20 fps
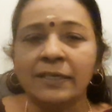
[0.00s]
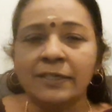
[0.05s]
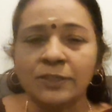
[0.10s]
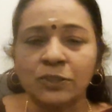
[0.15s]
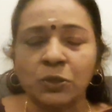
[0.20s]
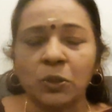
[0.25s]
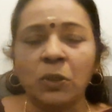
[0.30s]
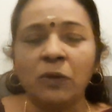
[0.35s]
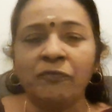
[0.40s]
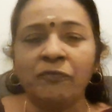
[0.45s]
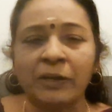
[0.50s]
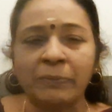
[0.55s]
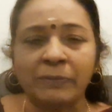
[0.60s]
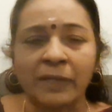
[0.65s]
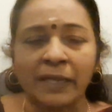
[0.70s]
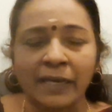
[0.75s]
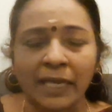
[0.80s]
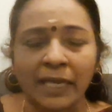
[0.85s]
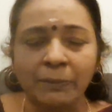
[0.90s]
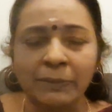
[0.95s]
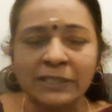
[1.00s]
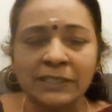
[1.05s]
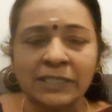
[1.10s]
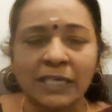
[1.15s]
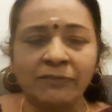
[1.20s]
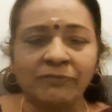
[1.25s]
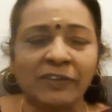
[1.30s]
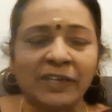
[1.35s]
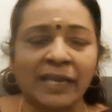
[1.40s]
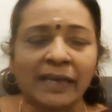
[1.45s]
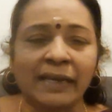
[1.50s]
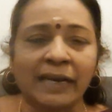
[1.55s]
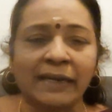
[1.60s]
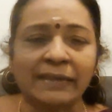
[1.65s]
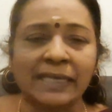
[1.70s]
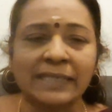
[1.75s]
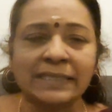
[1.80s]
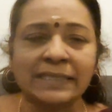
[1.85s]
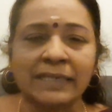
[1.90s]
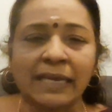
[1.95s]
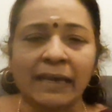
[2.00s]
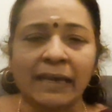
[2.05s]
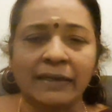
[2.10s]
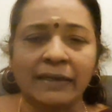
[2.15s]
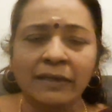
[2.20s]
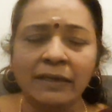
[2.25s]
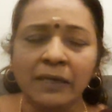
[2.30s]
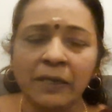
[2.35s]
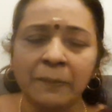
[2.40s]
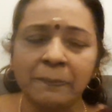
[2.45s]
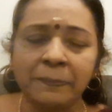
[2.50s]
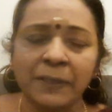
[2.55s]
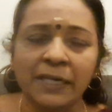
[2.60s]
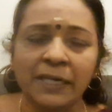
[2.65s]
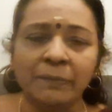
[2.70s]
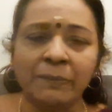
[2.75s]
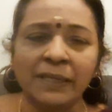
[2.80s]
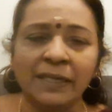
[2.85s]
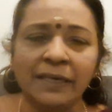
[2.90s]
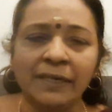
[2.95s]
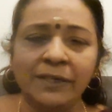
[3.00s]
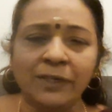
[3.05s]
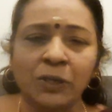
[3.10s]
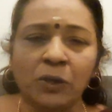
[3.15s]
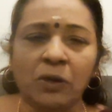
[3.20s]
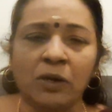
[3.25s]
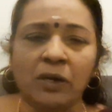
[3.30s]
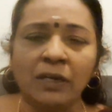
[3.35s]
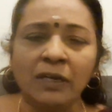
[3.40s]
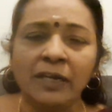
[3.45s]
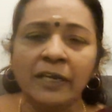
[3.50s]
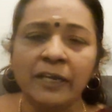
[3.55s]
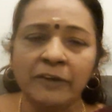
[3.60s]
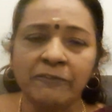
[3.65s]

So, from the name itself, we can understand permanent or